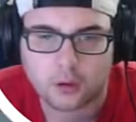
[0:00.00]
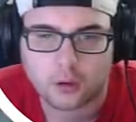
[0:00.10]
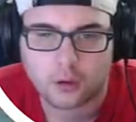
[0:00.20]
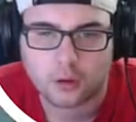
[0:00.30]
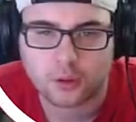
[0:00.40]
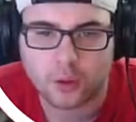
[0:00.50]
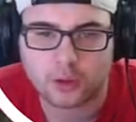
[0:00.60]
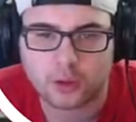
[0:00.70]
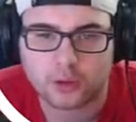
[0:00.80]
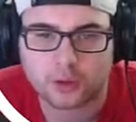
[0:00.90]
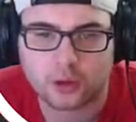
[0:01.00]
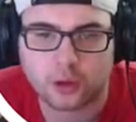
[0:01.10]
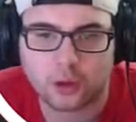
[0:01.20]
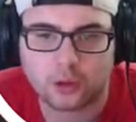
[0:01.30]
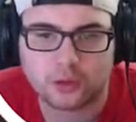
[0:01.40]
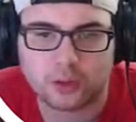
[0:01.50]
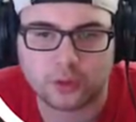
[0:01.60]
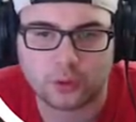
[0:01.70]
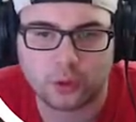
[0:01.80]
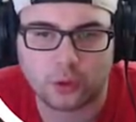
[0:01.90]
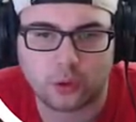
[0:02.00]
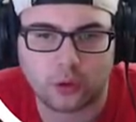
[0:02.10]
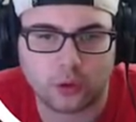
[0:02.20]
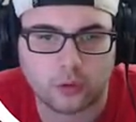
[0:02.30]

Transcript: Let's go ahead and just close this door though.